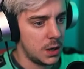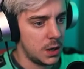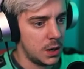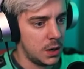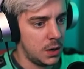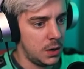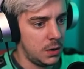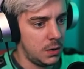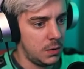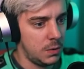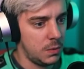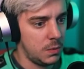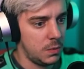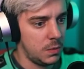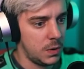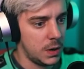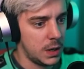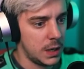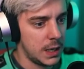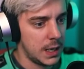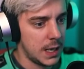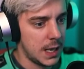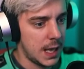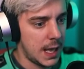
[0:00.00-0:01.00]
Oh,
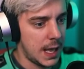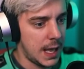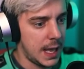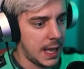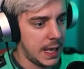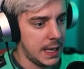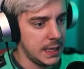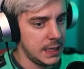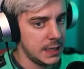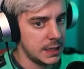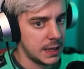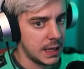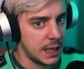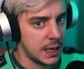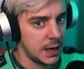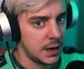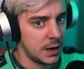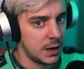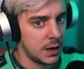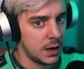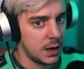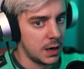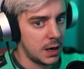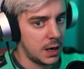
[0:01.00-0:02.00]
hey
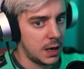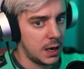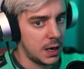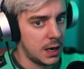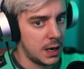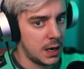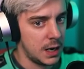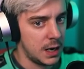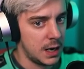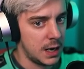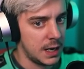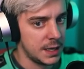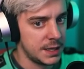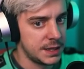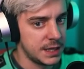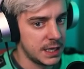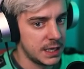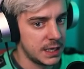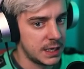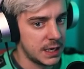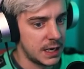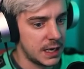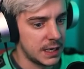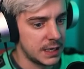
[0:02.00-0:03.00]
there. I
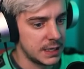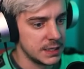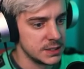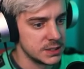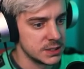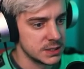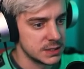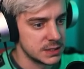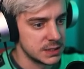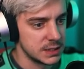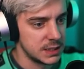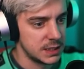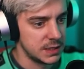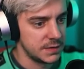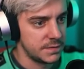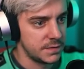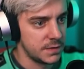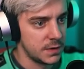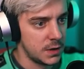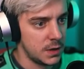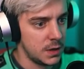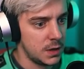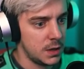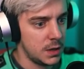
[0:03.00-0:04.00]
think I can just leave.
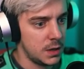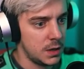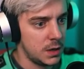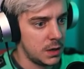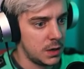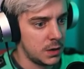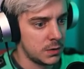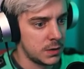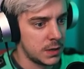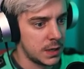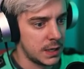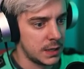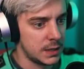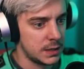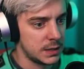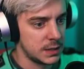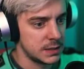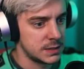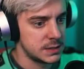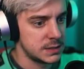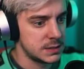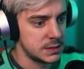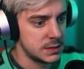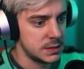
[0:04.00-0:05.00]
Okay,
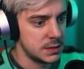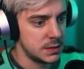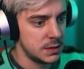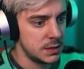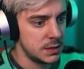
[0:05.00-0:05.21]
let's...